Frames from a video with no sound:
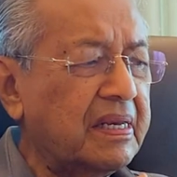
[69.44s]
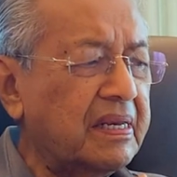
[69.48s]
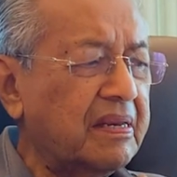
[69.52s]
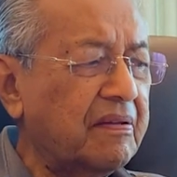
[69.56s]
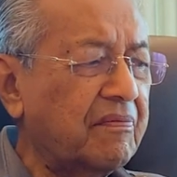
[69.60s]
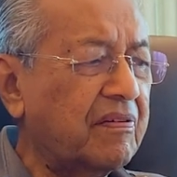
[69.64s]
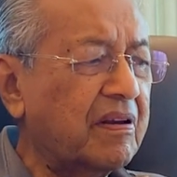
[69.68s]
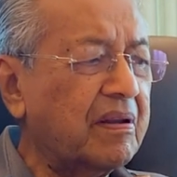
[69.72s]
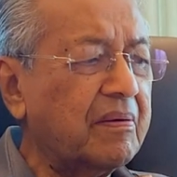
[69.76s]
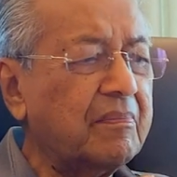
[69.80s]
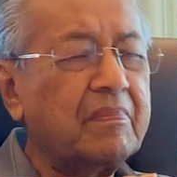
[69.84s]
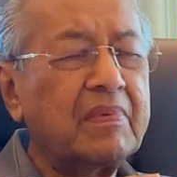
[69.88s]

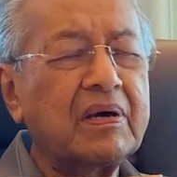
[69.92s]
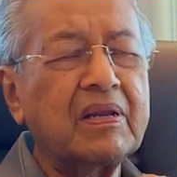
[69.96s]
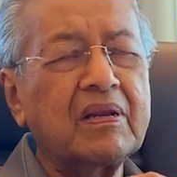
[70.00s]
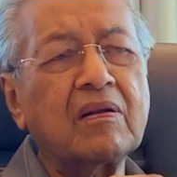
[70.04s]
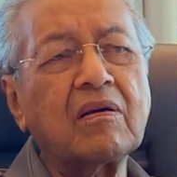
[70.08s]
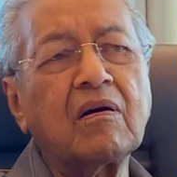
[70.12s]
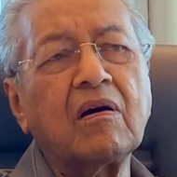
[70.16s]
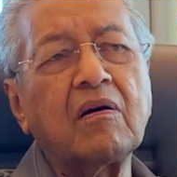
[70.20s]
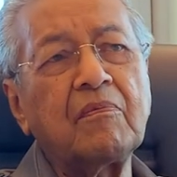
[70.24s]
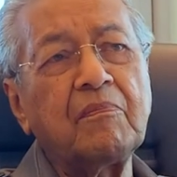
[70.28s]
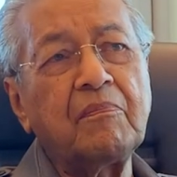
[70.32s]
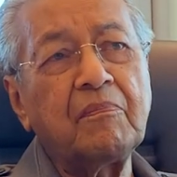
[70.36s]

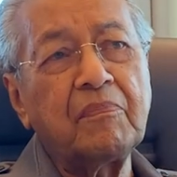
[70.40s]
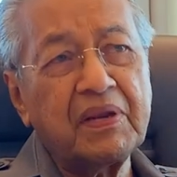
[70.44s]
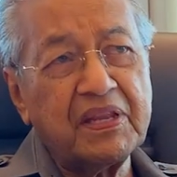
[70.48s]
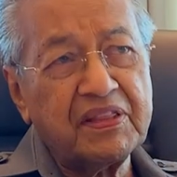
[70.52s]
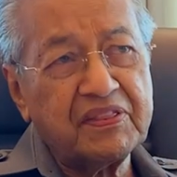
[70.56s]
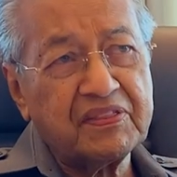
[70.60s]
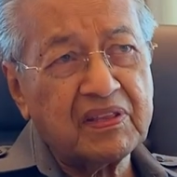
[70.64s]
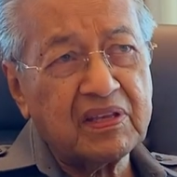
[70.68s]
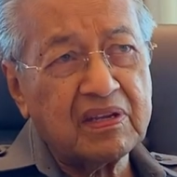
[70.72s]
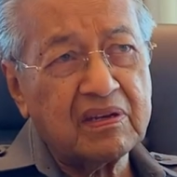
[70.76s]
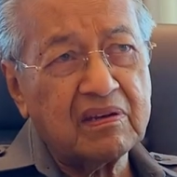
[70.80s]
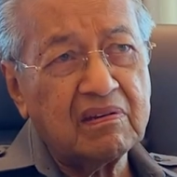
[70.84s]
development of
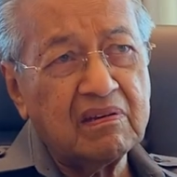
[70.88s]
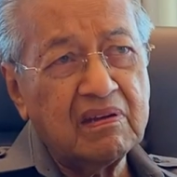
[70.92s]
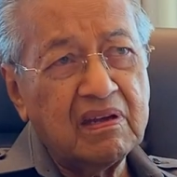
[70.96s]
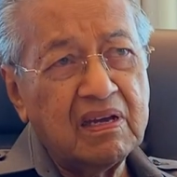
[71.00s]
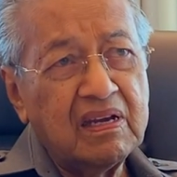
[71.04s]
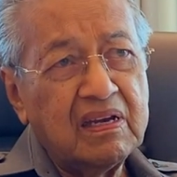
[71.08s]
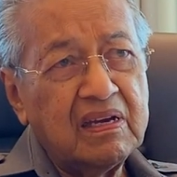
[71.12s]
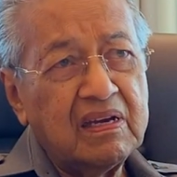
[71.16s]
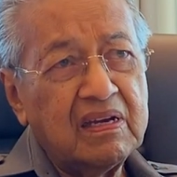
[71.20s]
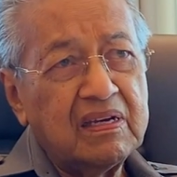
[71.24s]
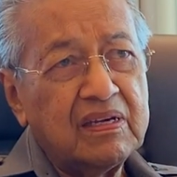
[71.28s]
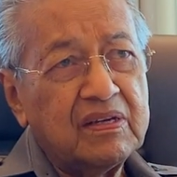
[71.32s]
Britain.
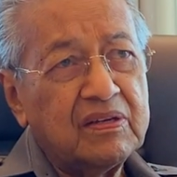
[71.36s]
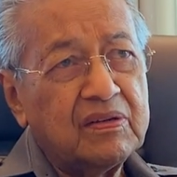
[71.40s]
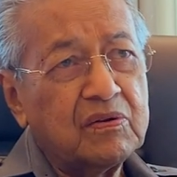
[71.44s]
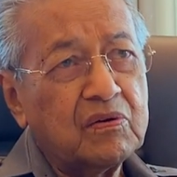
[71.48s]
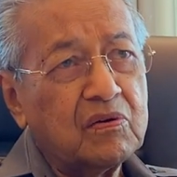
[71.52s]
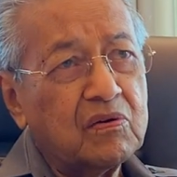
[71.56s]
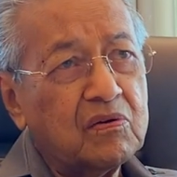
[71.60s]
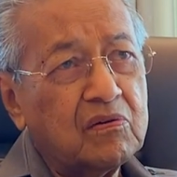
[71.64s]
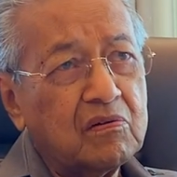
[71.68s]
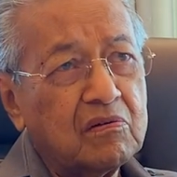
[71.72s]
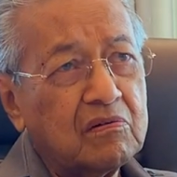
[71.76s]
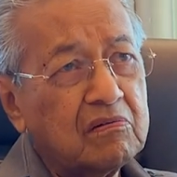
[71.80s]

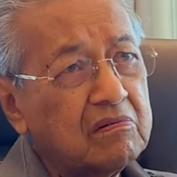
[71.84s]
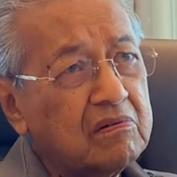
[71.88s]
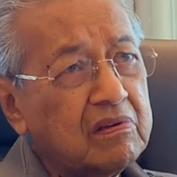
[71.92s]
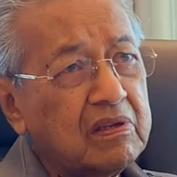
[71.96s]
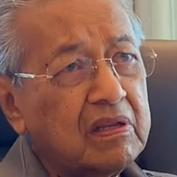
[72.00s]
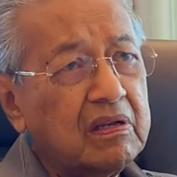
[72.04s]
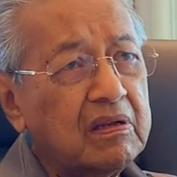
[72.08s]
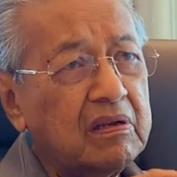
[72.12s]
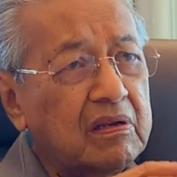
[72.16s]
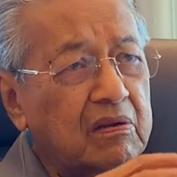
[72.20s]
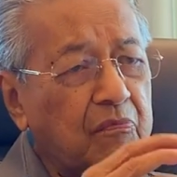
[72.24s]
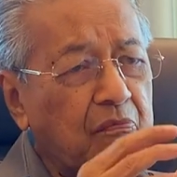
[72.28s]
You know,
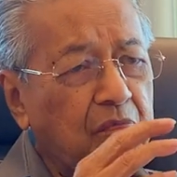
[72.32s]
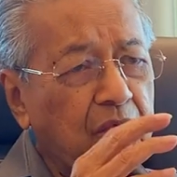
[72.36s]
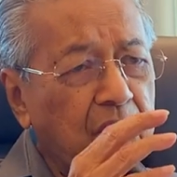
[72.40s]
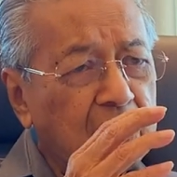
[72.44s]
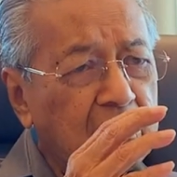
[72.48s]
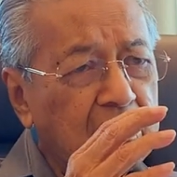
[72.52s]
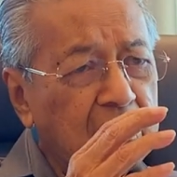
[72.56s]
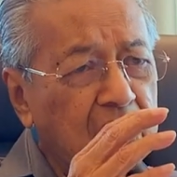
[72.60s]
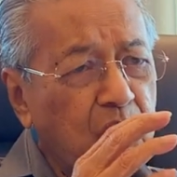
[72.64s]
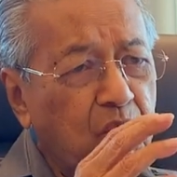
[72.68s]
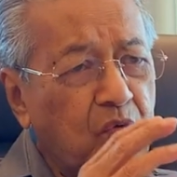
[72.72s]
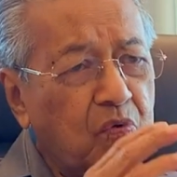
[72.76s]

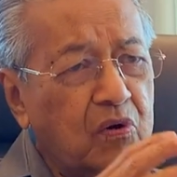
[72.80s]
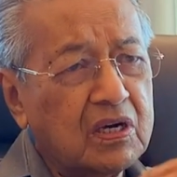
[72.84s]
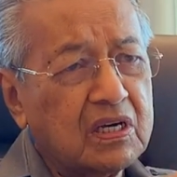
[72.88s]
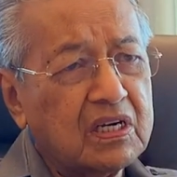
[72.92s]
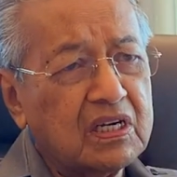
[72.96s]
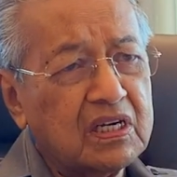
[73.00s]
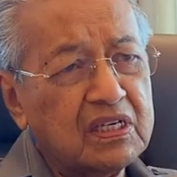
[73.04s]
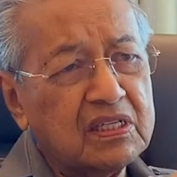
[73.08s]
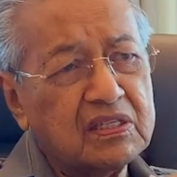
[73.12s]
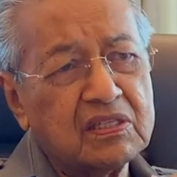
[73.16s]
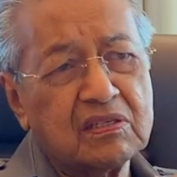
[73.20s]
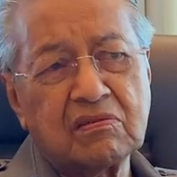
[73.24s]
the
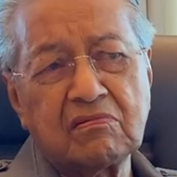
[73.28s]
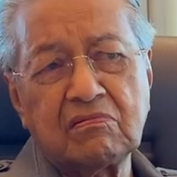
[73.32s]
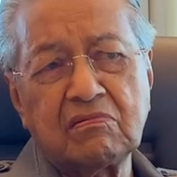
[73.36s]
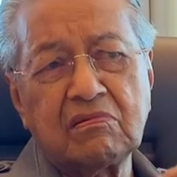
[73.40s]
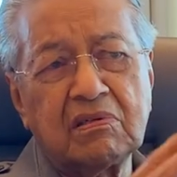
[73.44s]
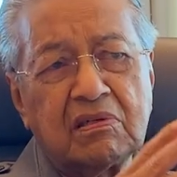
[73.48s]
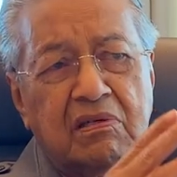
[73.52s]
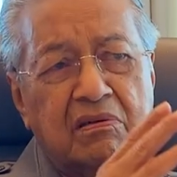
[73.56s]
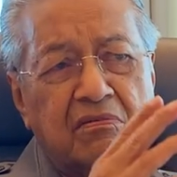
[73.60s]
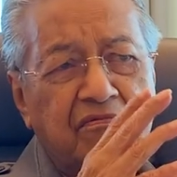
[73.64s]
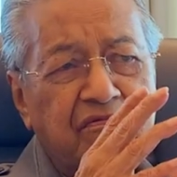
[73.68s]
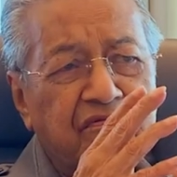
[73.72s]
workers
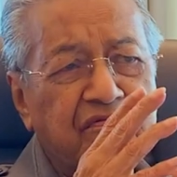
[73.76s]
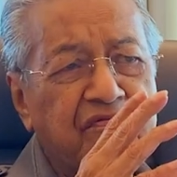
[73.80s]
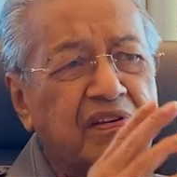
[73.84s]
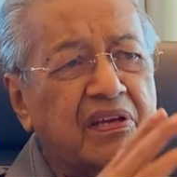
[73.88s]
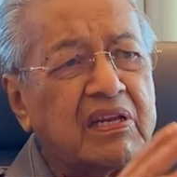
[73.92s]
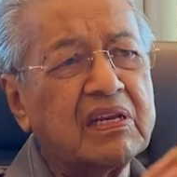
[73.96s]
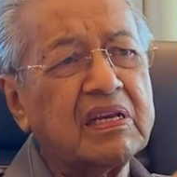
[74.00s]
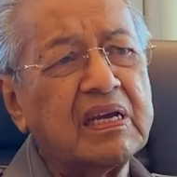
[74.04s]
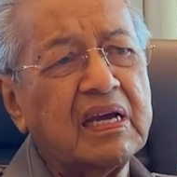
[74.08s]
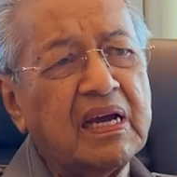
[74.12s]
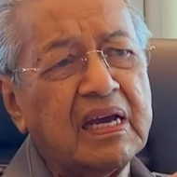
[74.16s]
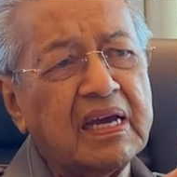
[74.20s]
were
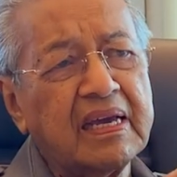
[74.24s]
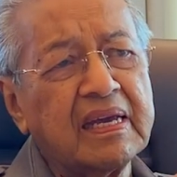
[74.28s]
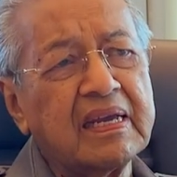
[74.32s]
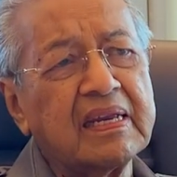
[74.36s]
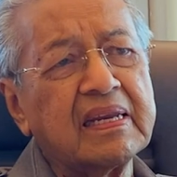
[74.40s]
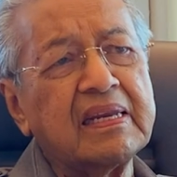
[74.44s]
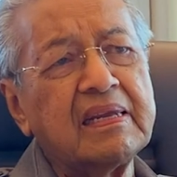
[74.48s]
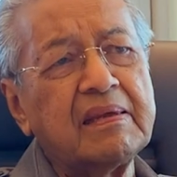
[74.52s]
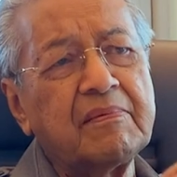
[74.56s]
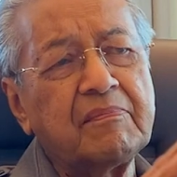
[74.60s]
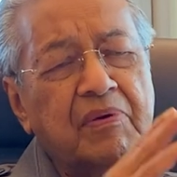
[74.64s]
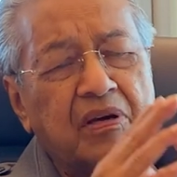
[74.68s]
very
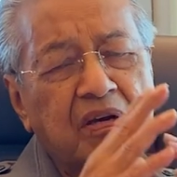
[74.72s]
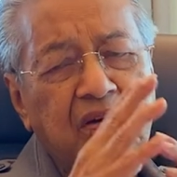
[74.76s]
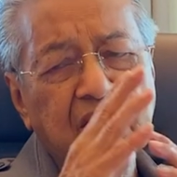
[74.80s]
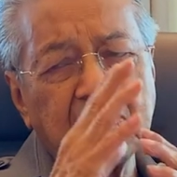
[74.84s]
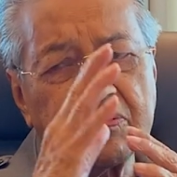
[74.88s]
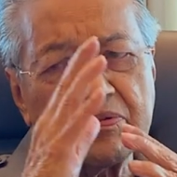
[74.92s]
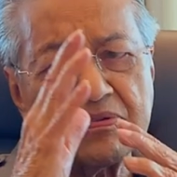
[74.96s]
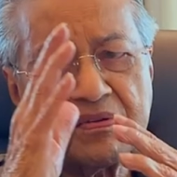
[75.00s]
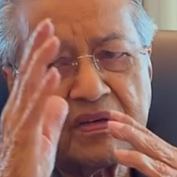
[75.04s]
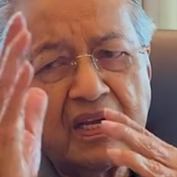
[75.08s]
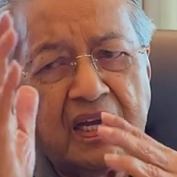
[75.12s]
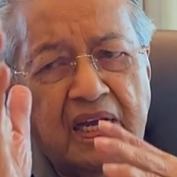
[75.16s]
angry
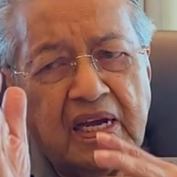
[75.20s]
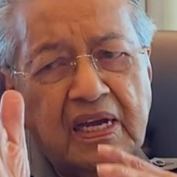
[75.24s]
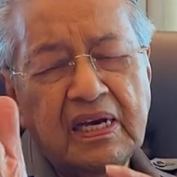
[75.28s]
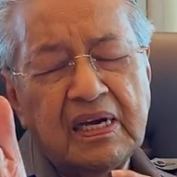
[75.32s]
because